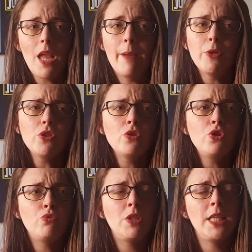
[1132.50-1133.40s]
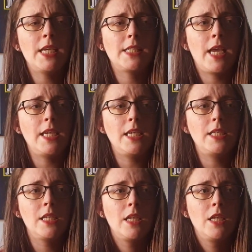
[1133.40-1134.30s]
I'm also just really
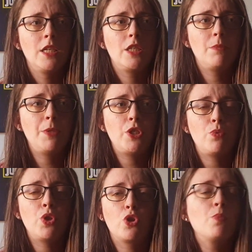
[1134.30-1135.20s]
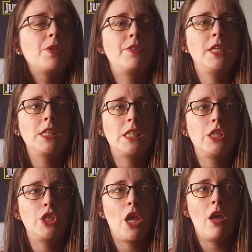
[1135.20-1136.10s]
excited to be doing a couple of things
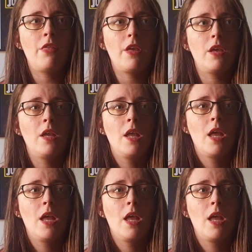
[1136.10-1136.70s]
this year that